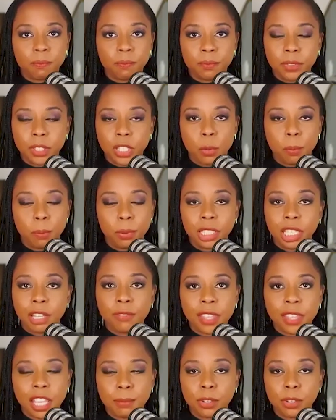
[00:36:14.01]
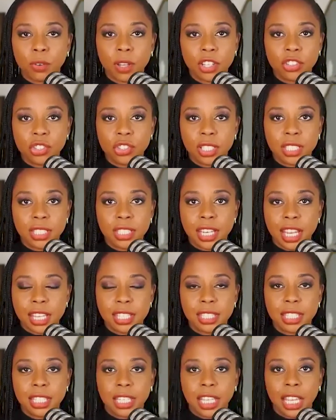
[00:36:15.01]
you know, belief that immigration is
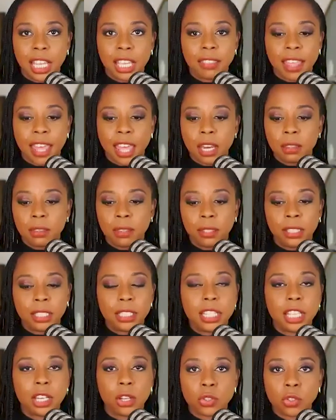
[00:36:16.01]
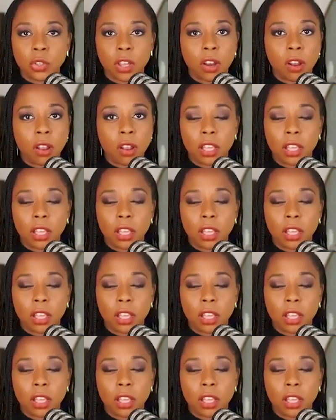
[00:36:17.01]
destiny and that Latinos are gonna,